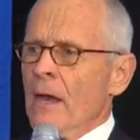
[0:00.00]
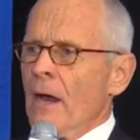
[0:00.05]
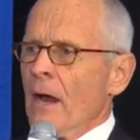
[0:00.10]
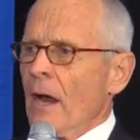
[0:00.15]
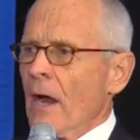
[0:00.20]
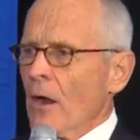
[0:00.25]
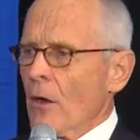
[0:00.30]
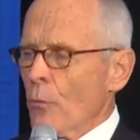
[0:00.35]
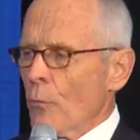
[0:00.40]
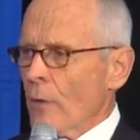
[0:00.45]

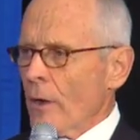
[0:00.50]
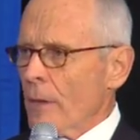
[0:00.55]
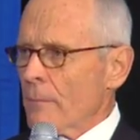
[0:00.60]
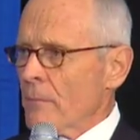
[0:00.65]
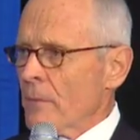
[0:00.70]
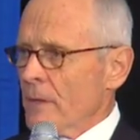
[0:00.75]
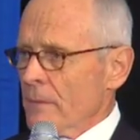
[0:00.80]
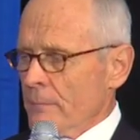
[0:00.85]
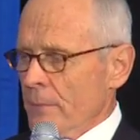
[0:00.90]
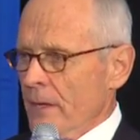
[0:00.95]
Our
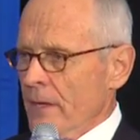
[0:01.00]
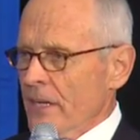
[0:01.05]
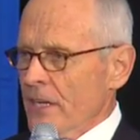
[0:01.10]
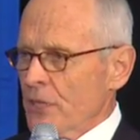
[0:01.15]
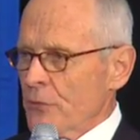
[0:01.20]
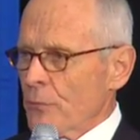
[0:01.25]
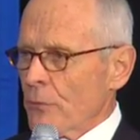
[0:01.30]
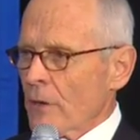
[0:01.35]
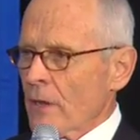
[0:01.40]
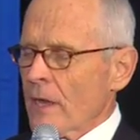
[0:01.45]
web
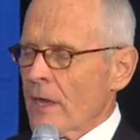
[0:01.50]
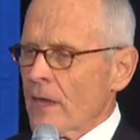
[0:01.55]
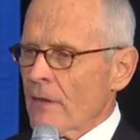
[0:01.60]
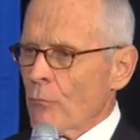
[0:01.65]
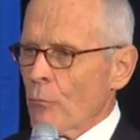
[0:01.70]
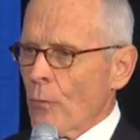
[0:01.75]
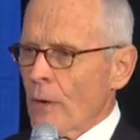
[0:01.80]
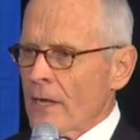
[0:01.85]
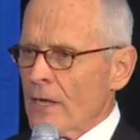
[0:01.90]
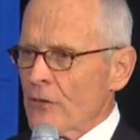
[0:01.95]
page will
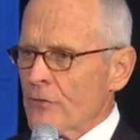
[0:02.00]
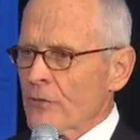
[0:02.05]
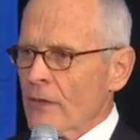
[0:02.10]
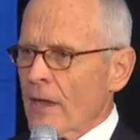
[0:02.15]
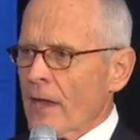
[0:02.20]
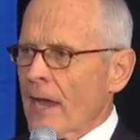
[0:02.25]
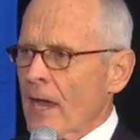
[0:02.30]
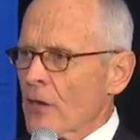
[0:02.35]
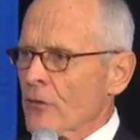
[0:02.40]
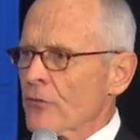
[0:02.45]
have ways
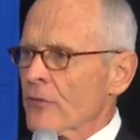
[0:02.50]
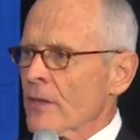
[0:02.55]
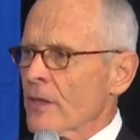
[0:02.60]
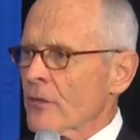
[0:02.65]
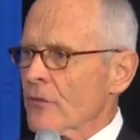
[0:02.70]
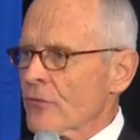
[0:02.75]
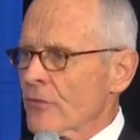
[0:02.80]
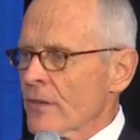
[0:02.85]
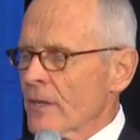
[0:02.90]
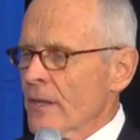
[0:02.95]
to
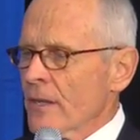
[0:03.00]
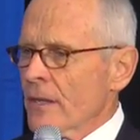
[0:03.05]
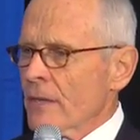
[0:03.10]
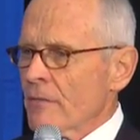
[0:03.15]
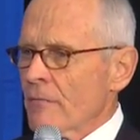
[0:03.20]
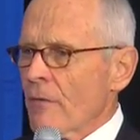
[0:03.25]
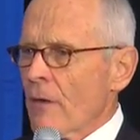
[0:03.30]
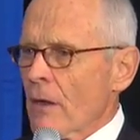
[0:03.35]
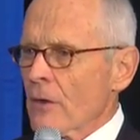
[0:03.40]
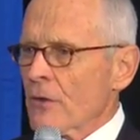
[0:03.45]
access
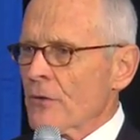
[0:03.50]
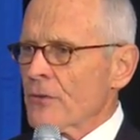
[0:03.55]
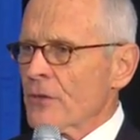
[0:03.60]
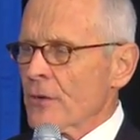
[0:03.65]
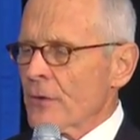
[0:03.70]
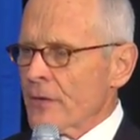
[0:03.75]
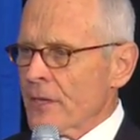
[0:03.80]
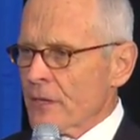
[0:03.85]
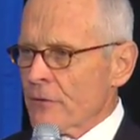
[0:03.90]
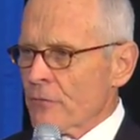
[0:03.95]

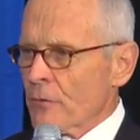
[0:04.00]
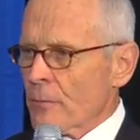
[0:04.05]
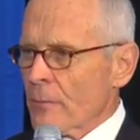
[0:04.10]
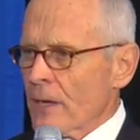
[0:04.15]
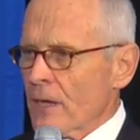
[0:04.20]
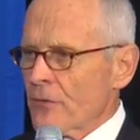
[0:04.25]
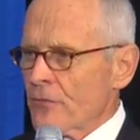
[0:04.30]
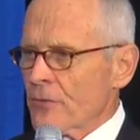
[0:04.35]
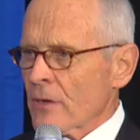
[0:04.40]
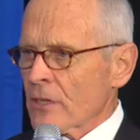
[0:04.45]
volunteer
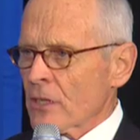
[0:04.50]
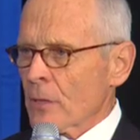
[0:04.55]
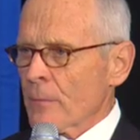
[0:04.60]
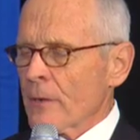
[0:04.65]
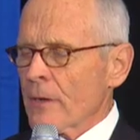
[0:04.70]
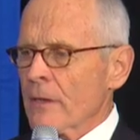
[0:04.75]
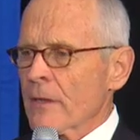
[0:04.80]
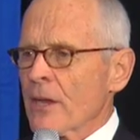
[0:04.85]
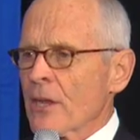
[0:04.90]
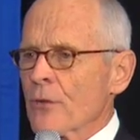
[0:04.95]
information a little
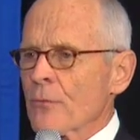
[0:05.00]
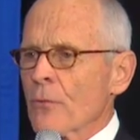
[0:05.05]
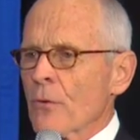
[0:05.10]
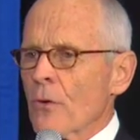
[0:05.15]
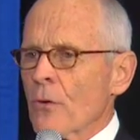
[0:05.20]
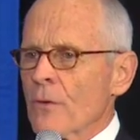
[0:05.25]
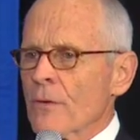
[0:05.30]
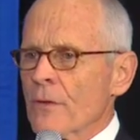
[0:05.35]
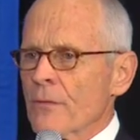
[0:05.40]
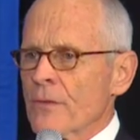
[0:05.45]
bit later
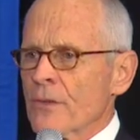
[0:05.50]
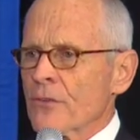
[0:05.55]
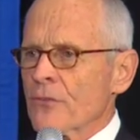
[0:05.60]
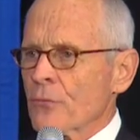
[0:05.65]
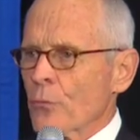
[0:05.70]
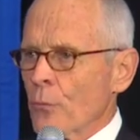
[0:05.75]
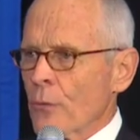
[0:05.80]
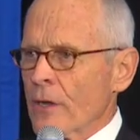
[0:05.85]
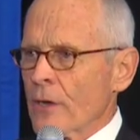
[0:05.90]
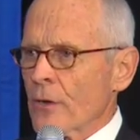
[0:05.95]
on
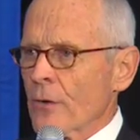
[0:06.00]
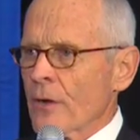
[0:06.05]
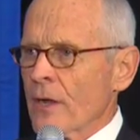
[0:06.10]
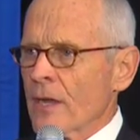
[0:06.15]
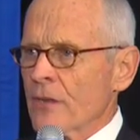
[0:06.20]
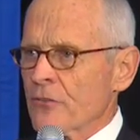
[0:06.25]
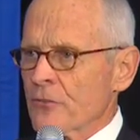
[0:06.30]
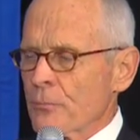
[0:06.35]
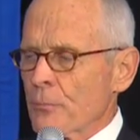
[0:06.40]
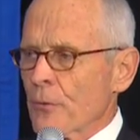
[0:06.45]
this winter
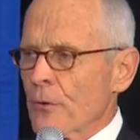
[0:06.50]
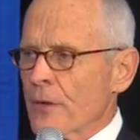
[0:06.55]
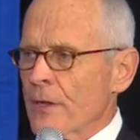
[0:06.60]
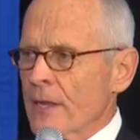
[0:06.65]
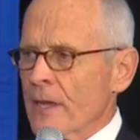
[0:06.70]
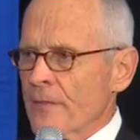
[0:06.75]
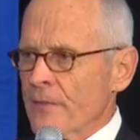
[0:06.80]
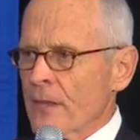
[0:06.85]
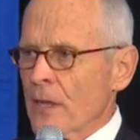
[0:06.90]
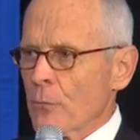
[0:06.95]
and
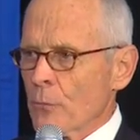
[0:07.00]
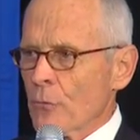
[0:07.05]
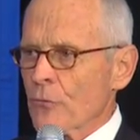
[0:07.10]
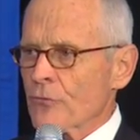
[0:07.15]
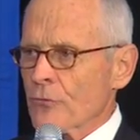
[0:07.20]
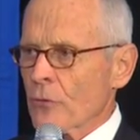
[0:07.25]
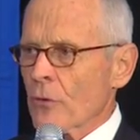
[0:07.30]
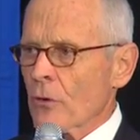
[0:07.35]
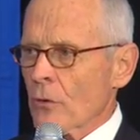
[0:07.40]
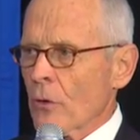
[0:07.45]
spring, and then we'll
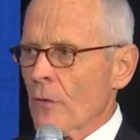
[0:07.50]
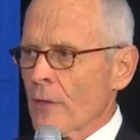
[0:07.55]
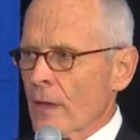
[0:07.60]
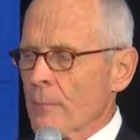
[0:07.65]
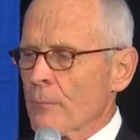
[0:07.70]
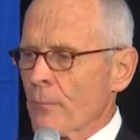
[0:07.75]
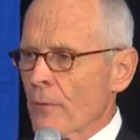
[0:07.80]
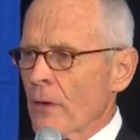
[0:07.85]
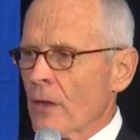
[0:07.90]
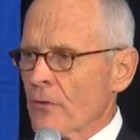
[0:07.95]
start all
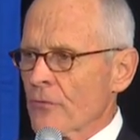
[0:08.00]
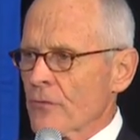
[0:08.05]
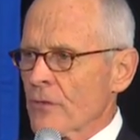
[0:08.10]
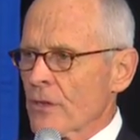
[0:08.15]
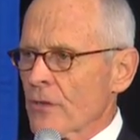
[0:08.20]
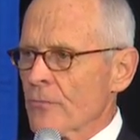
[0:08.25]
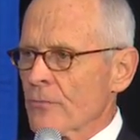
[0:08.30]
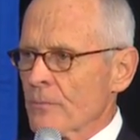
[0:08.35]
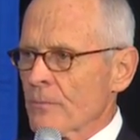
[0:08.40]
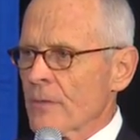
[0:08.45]
that
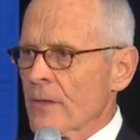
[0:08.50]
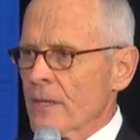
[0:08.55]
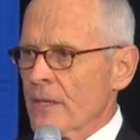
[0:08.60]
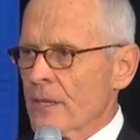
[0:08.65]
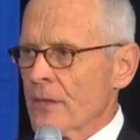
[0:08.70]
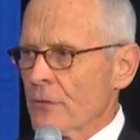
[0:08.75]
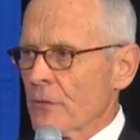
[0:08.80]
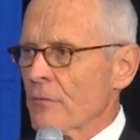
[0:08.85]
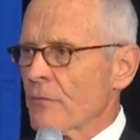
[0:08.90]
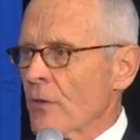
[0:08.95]
process
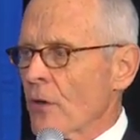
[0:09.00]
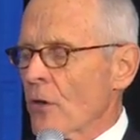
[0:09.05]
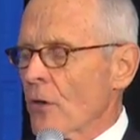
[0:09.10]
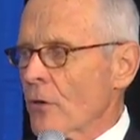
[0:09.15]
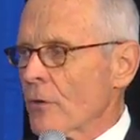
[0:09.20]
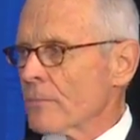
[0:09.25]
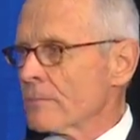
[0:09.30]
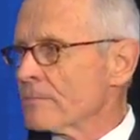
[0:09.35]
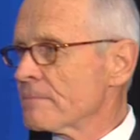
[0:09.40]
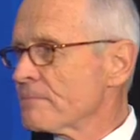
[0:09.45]
in the
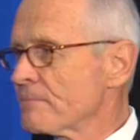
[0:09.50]
fall.